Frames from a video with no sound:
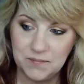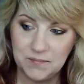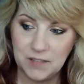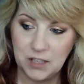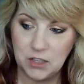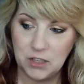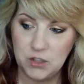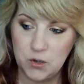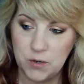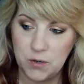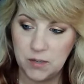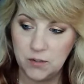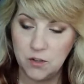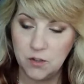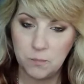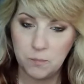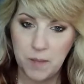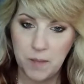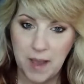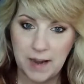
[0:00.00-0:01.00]
Because you can
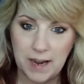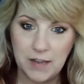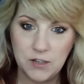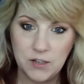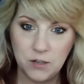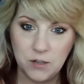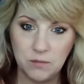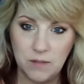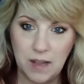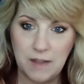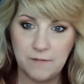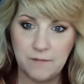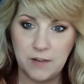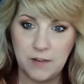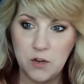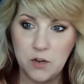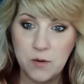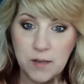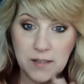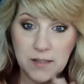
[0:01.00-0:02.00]
look back on your life and
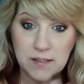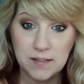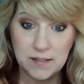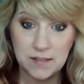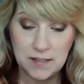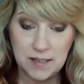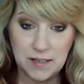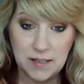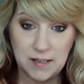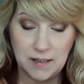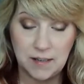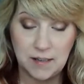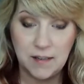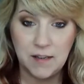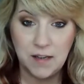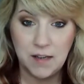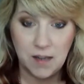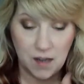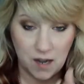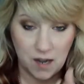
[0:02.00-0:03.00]
you can see
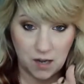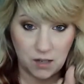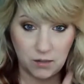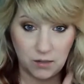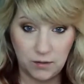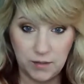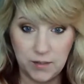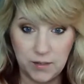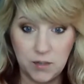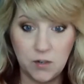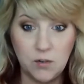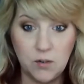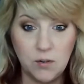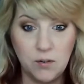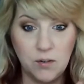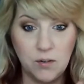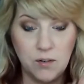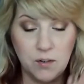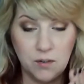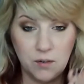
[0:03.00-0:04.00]
a clear